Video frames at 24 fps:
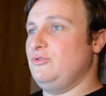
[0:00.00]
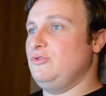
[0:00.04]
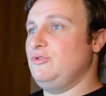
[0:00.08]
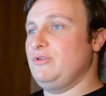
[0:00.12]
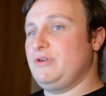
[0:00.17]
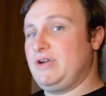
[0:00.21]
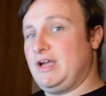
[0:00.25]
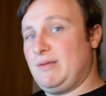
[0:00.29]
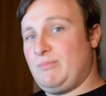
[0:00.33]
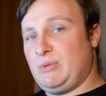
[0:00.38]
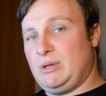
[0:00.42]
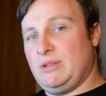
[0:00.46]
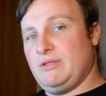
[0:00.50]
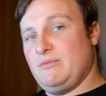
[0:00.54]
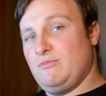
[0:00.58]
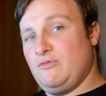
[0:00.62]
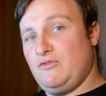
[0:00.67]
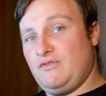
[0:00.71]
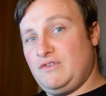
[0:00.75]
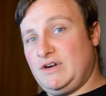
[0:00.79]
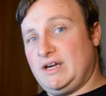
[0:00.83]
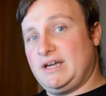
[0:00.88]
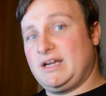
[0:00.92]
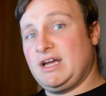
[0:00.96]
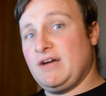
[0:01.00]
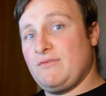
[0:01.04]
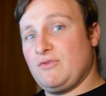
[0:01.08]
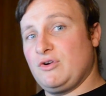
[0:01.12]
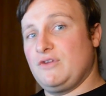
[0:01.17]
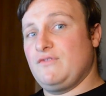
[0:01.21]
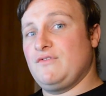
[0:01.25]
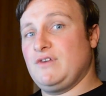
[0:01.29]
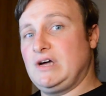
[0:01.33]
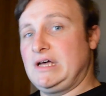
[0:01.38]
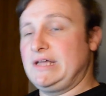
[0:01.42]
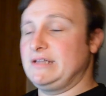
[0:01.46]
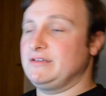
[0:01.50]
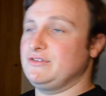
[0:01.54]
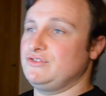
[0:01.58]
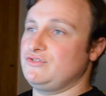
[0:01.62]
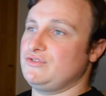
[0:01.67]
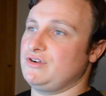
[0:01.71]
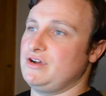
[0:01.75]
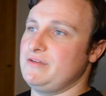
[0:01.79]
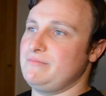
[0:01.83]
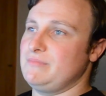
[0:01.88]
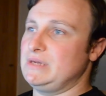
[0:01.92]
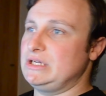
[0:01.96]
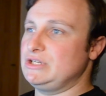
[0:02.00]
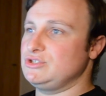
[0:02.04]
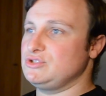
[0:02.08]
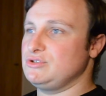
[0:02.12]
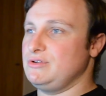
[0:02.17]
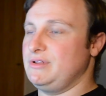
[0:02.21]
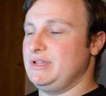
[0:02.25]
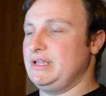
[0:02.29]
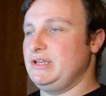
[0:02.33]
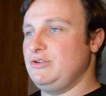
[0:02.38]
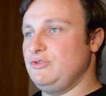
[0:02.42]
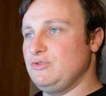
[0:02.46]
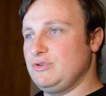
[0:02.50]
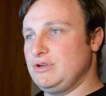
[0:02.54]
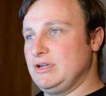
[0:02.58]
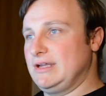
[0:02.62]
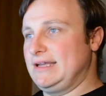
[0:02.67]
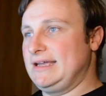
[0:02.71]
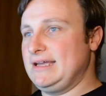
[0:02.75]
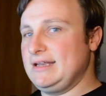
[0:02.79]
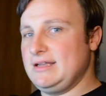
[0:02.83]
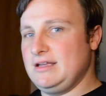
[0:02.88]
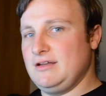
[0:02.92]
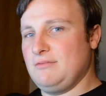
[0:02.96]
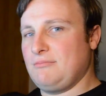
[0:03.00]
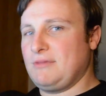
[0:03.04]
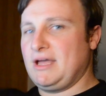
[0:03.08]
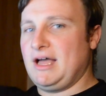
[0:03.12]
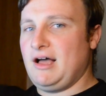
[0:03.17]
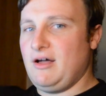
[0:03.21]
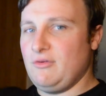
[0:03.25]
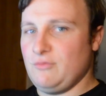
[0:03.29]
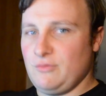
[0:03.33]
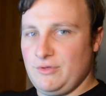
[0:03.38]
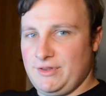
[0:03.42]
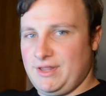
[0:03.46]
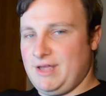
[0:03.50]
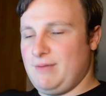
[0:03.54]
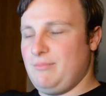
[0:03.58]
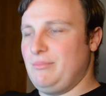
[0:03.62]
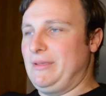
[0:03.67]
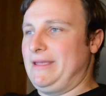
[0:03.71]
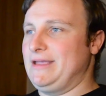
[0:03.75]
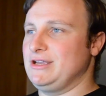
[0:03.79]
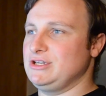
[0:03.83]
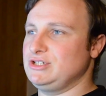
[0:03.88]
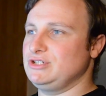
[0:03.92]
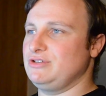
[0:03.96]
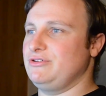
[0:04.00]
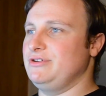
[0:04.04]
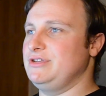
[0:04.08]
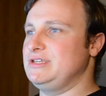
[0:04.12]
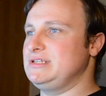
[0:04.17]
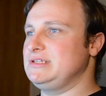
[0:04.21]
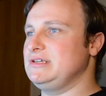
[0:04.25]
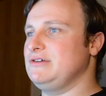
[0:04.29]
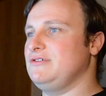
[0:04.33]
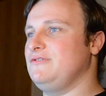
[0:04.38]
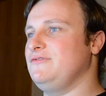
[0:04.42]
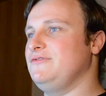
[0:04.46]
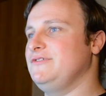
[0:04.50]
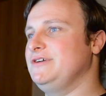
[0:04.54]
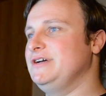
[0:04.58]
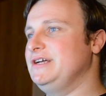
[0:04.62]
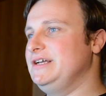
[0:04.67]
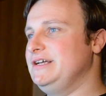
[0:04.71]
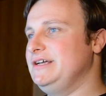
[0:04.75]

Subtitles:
or a couple of them will fire covering fire to try and make sure that you can get him out without being shot yourself.